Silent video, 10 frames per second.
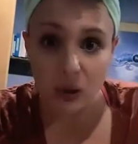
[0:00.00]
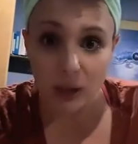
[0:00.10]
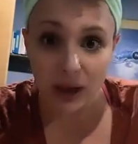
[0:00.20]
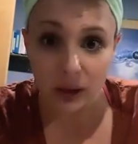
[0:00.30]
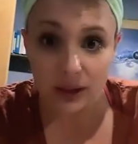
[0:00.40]

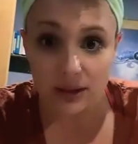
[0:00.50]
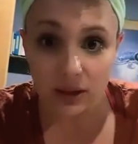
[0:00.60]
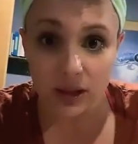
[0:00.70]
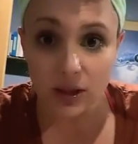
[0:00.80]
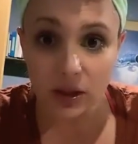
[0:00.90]
okay.
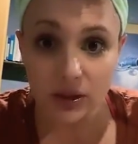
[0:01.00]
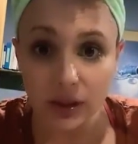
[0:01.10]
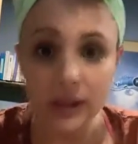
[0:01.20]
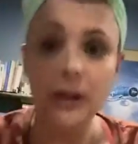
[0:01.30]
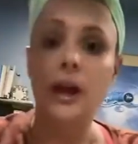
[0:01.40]
Did it go?
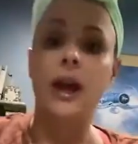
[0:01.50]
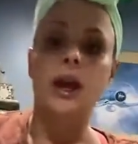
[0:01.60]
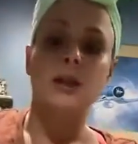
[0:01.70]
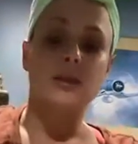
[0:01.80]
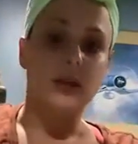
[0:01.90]
Okay, I have
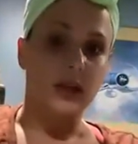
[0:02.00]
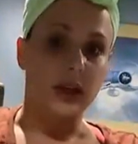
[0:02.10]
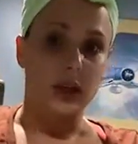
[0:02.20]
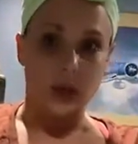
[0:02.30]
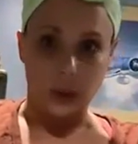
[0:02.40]
20%
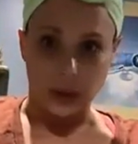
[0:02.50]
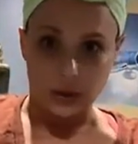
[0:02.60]
apparently.